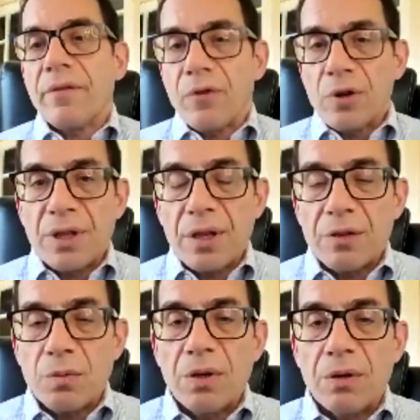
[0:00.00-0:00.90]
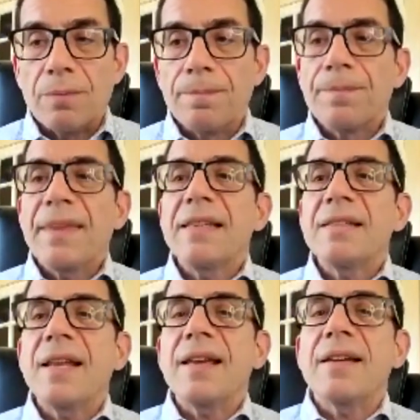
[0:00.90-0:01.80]
first things we do
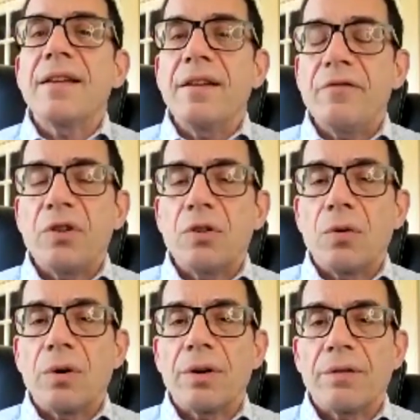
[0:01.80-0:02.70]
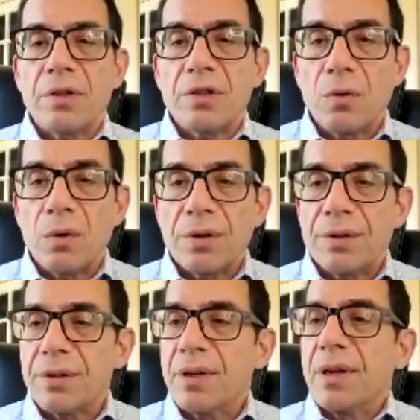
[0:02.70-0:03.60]
is take an inventory of the
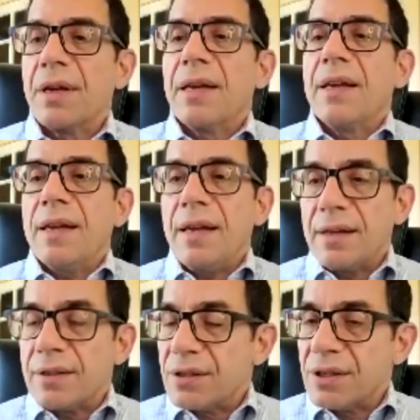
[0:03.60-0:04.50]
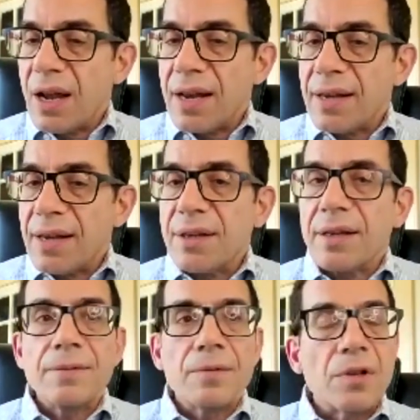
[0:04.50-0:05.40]
source, its
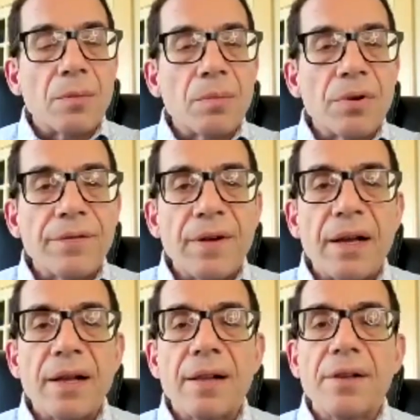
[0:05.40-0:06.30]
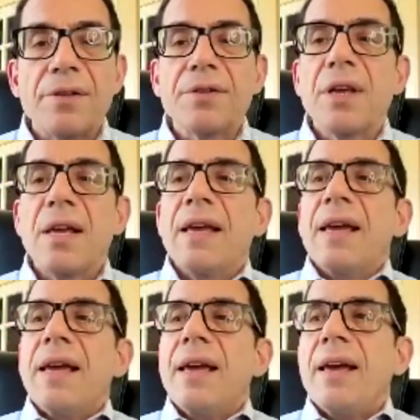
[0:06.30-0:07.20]
sizing, number of files,
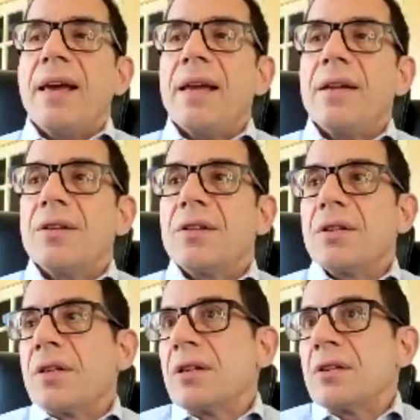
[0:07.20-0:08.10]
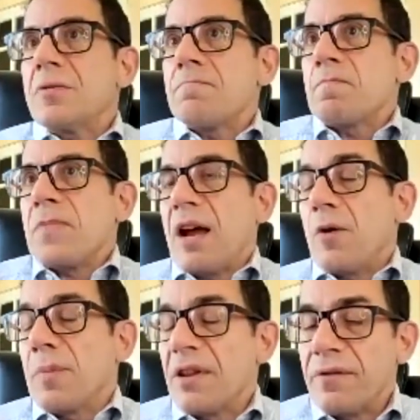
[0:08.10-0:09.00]
and
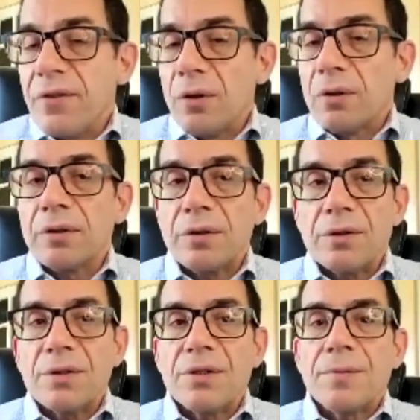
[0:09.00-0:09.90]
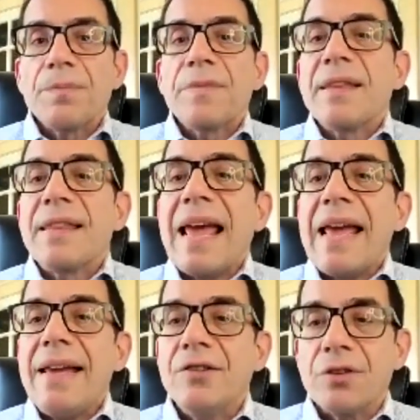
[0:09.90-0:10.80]
how many folders, the
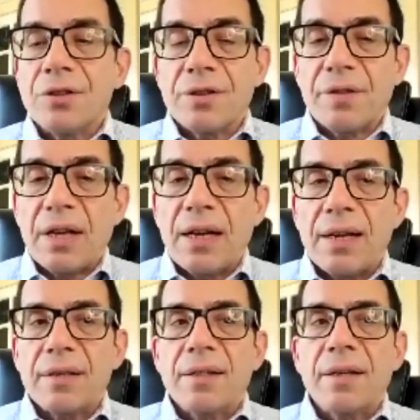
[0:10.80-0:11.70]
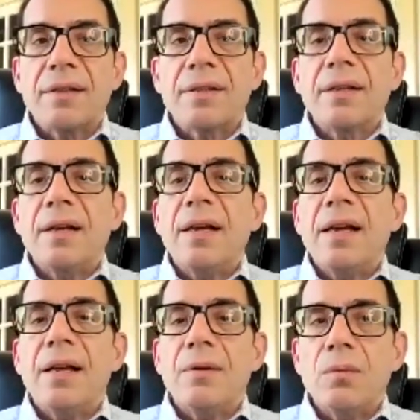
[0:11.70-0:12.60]
ages of the content,
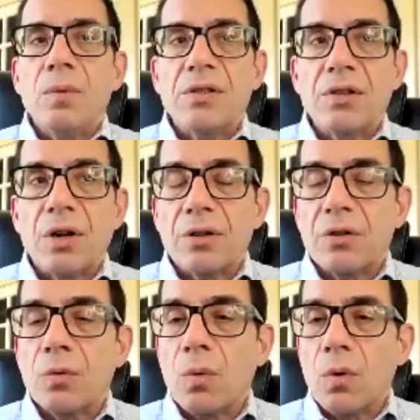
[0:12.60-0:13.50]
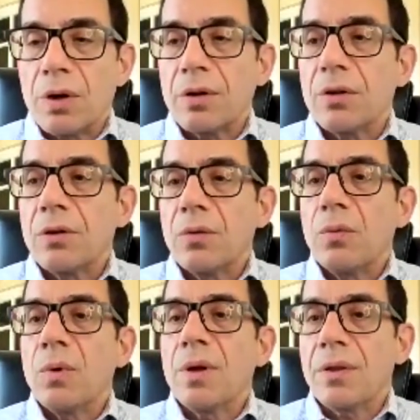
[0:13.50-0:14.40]
and we start to work
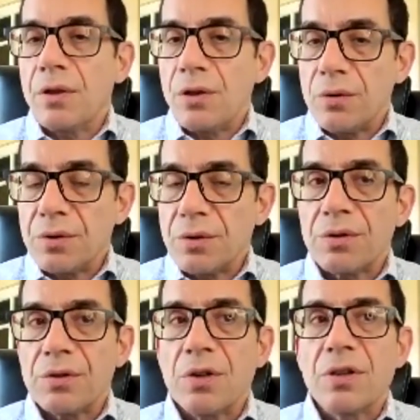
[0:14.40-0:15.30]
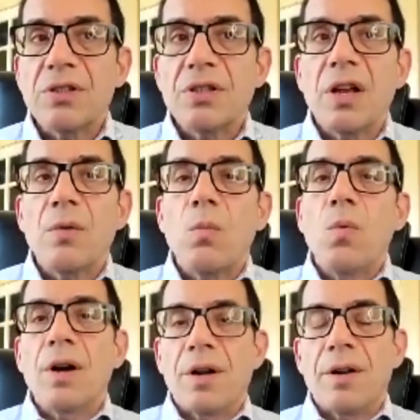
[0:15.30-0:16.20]
with the users to decide
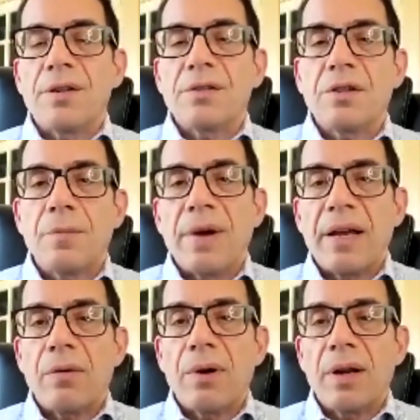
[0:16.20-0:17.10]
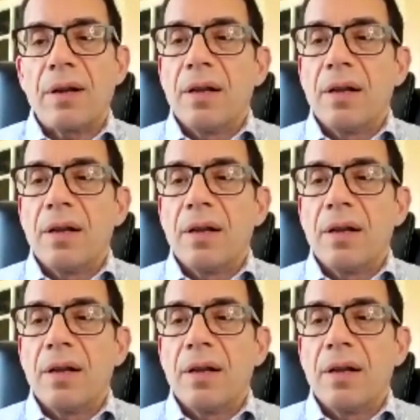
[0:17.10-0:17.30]
what it is to migrate.